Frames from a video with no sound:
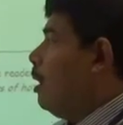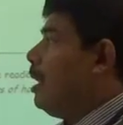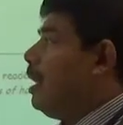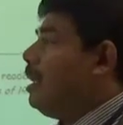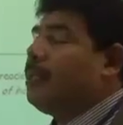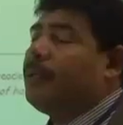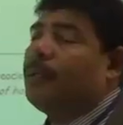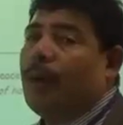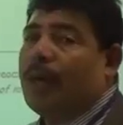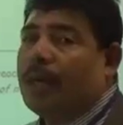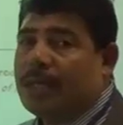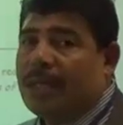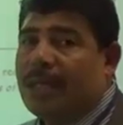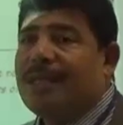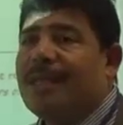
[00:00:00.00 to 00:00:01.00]
This
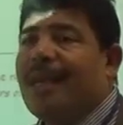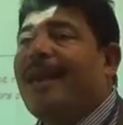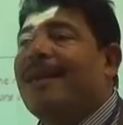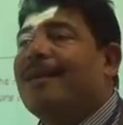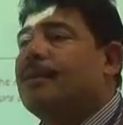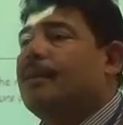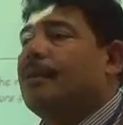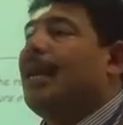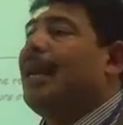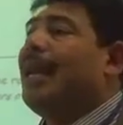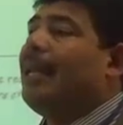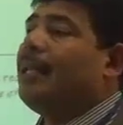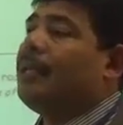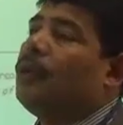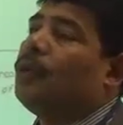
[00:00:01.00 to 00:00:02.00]
worksheet is
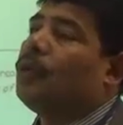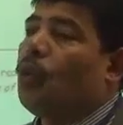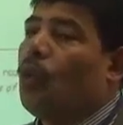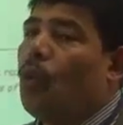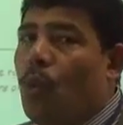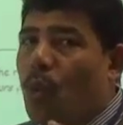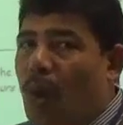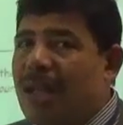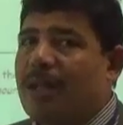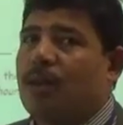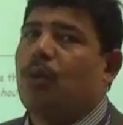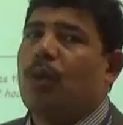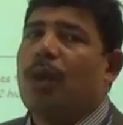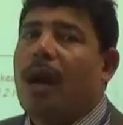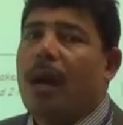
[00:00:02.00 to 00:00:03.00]
related to
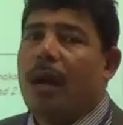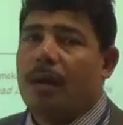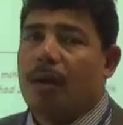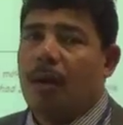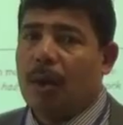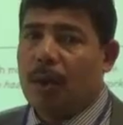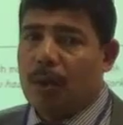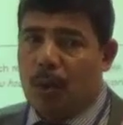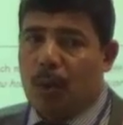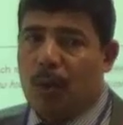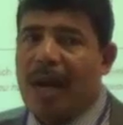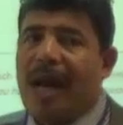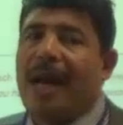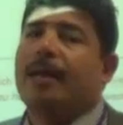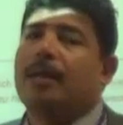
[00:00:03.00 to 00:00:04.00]
what we are going
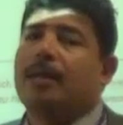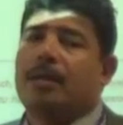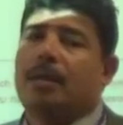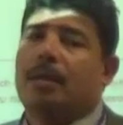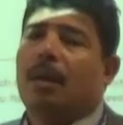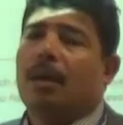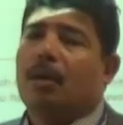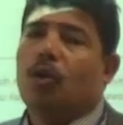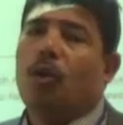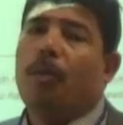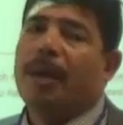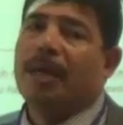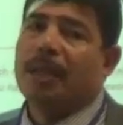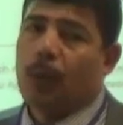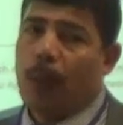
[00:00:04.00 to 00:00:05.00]
to write
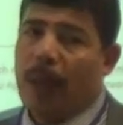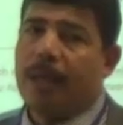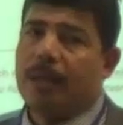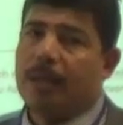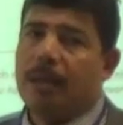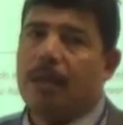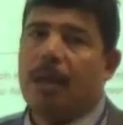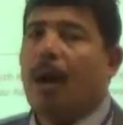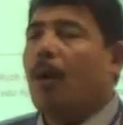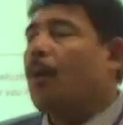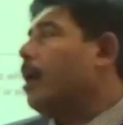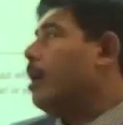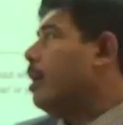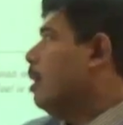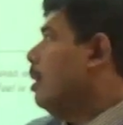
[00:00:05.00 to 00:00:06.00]
to persuade in
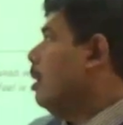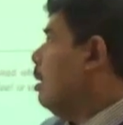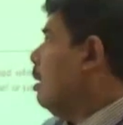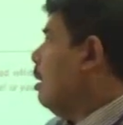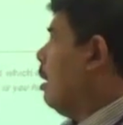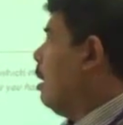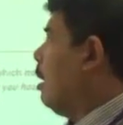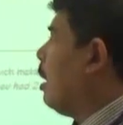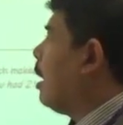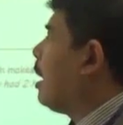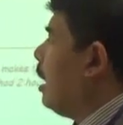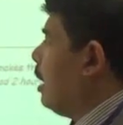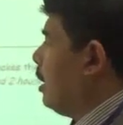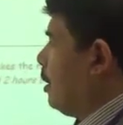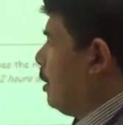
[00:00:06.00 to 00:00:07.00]
our
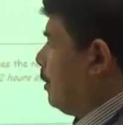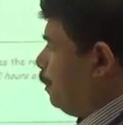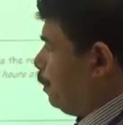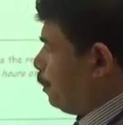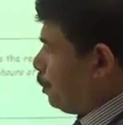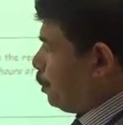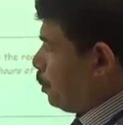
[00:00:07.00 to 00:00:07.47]
class.